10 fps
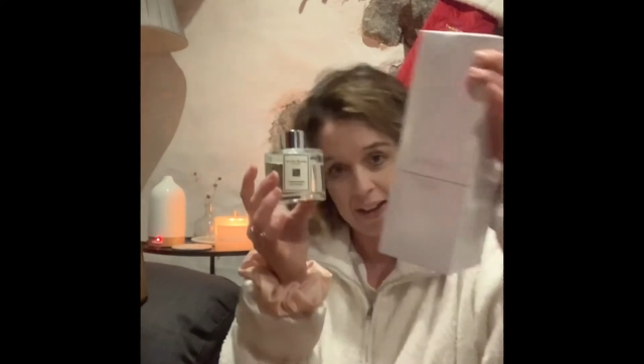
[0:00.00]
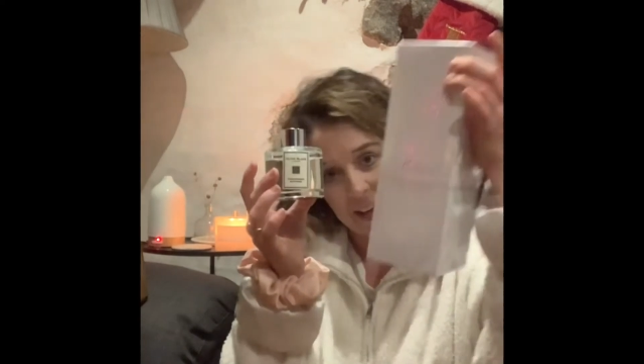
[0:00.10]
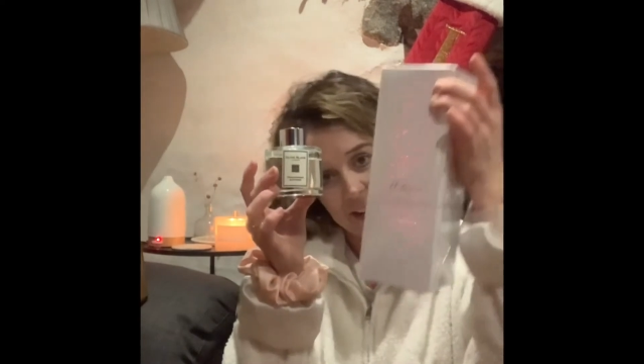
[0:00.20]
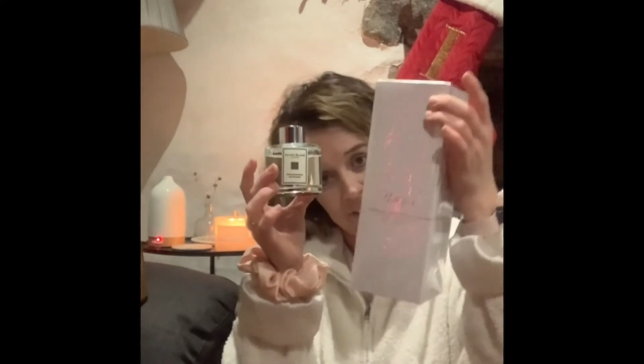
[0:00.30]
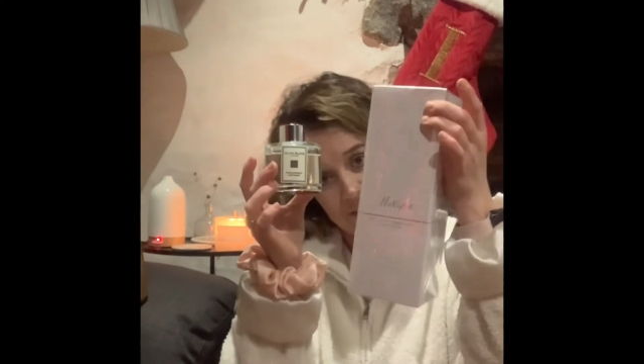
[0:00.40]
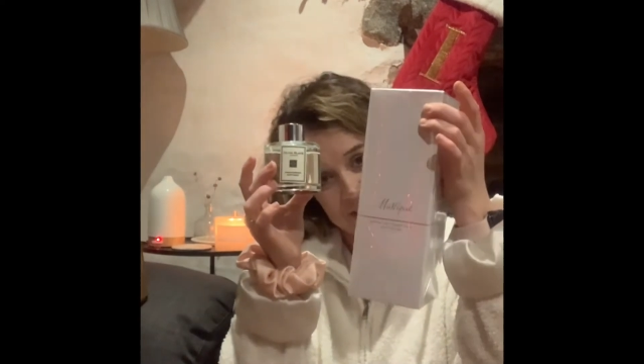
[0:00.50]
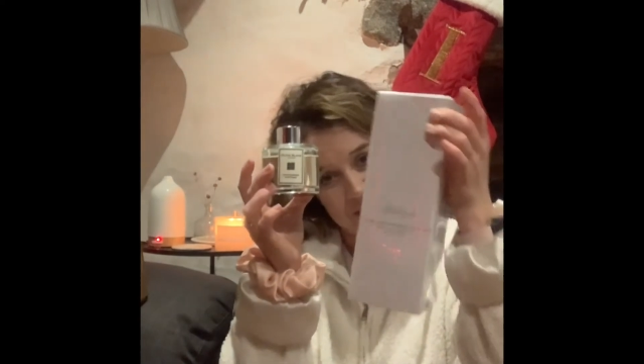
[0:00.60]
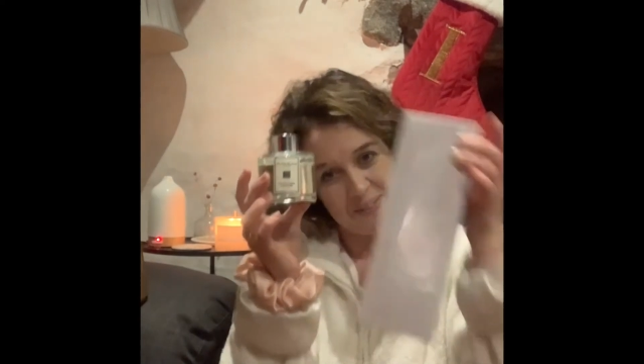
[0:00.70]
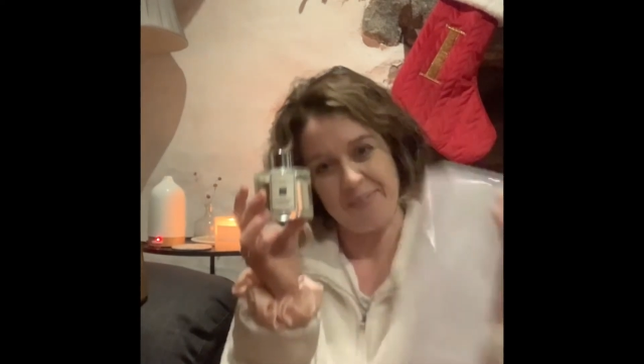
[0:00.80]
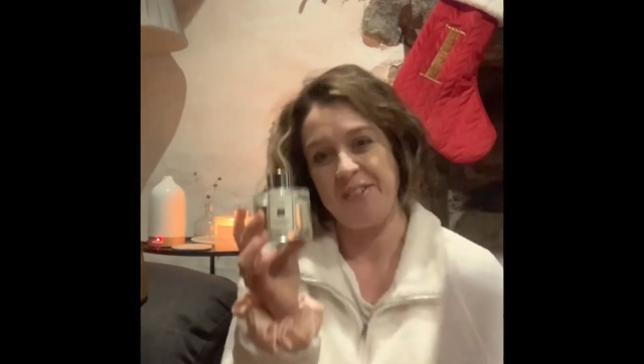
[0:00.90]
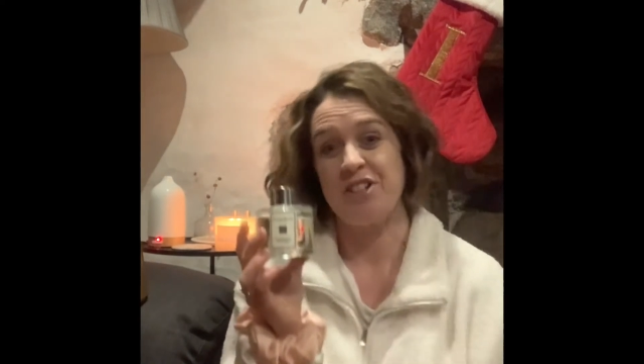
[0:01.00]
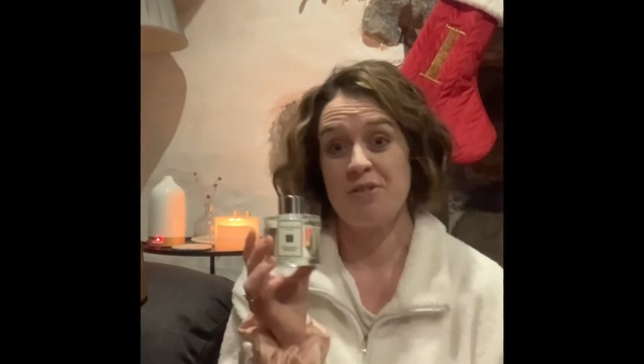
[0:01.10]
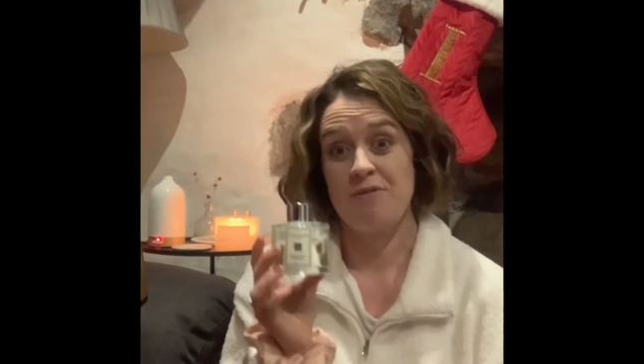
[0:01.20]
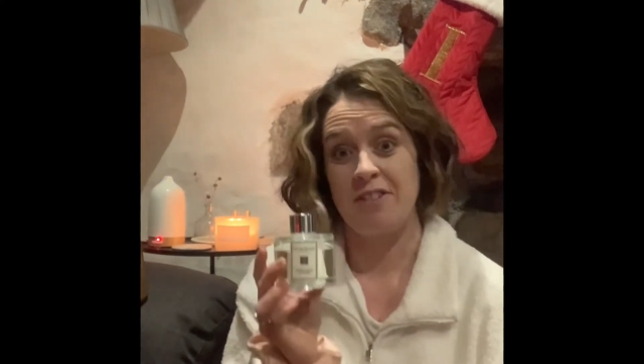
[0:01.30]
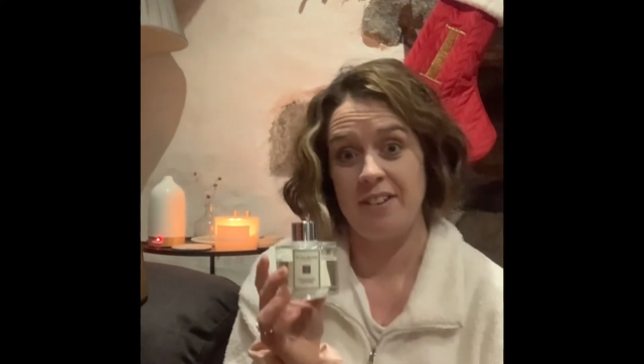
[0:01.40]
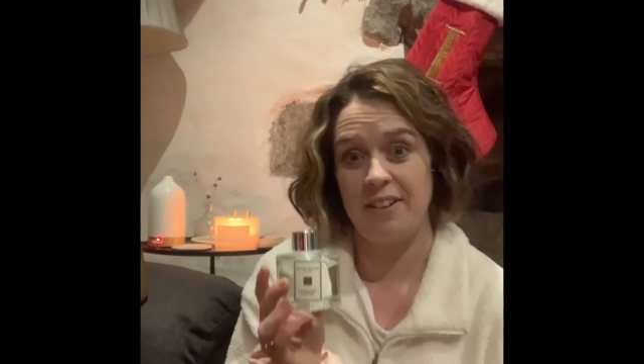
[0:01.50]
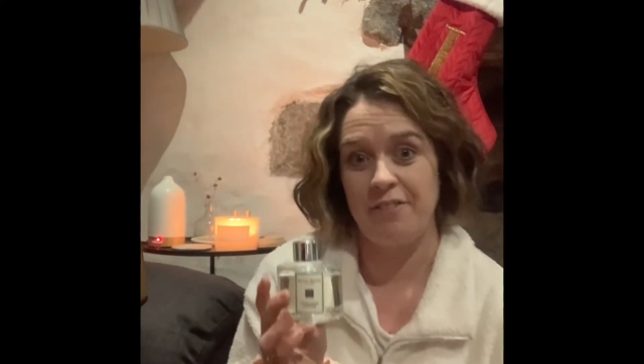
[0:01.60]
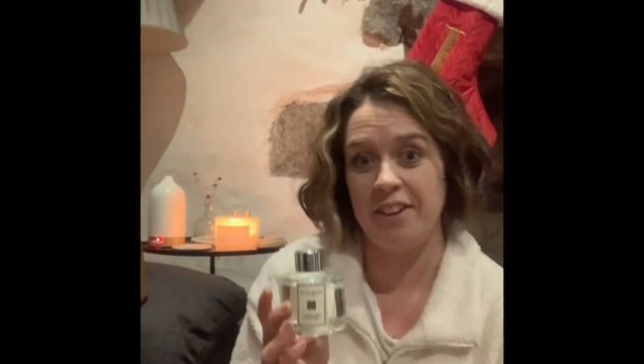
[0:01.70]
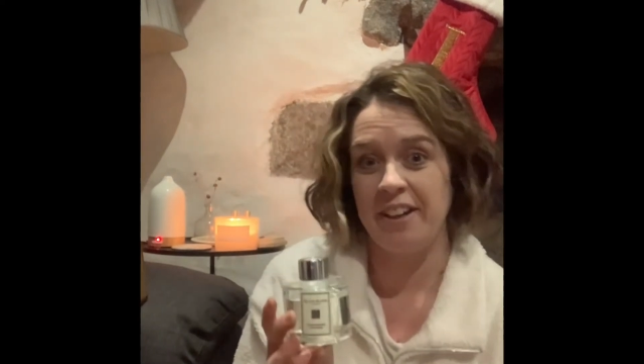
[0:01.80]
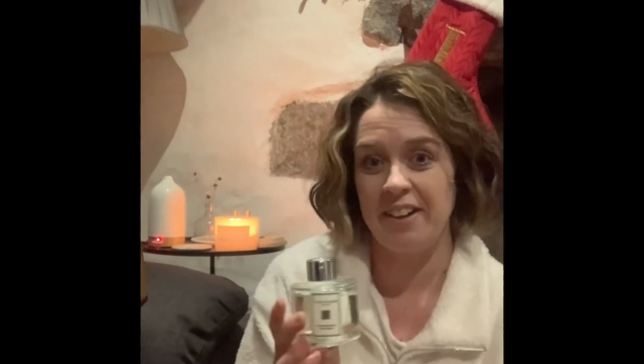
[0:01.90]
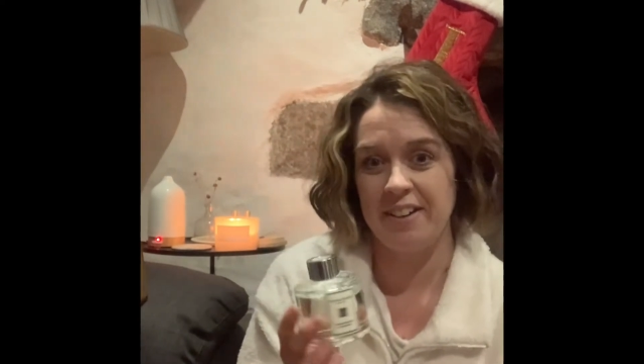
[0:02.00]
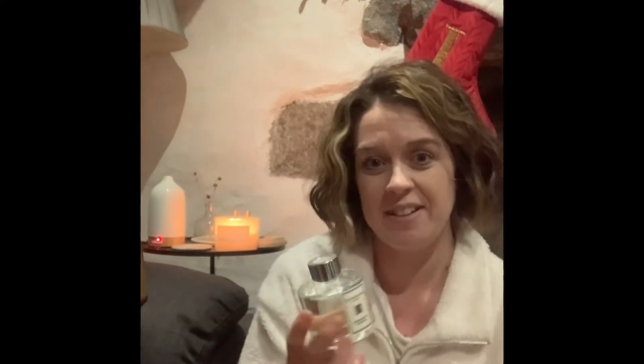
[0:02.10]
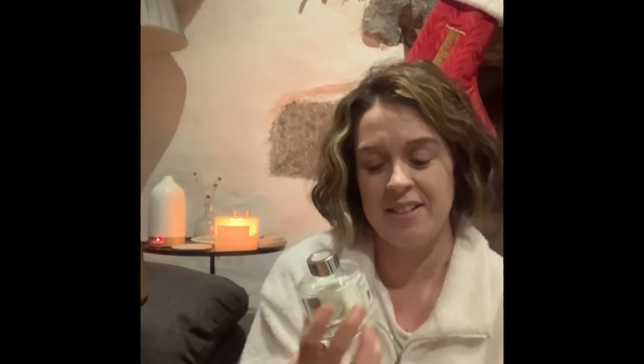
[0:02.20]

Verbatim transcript: I got this one, which is really really nice.